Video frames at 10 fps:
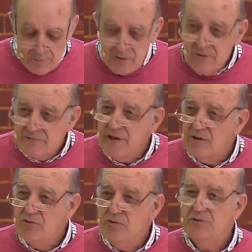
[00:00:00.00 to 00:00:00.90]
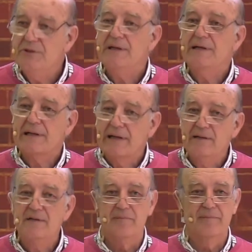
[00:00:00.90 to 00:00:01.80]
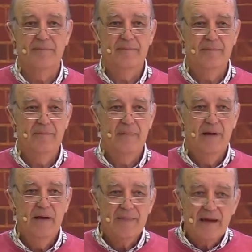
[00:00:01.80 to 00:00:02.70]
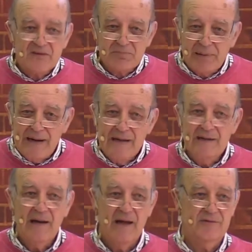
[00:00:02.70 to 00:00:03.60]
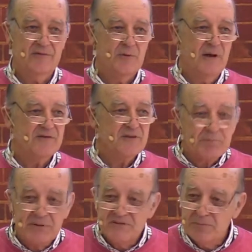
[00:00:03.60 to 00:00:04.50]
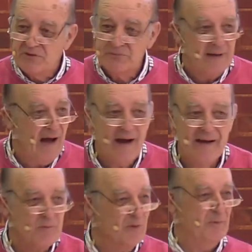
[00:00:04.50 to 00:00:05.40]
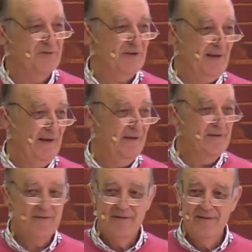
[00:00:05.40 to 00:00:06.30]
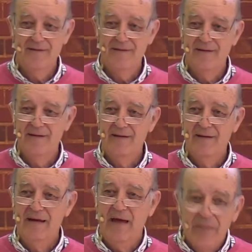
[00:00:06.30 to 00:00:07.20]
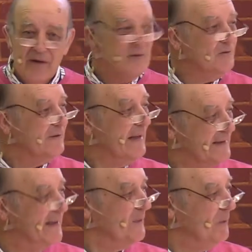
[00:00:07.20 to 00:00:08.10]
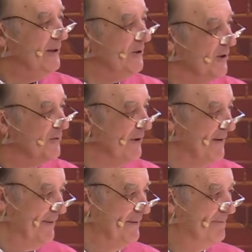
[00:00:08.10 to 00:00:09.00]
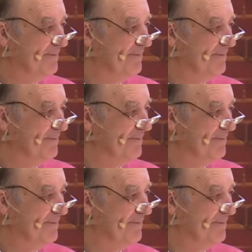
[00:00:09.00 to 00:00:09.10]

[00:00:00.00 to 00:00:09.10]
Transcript: Because they're rooted in a kingdom. They explain to us the principles behind what we see. And that kingdom will endure forever.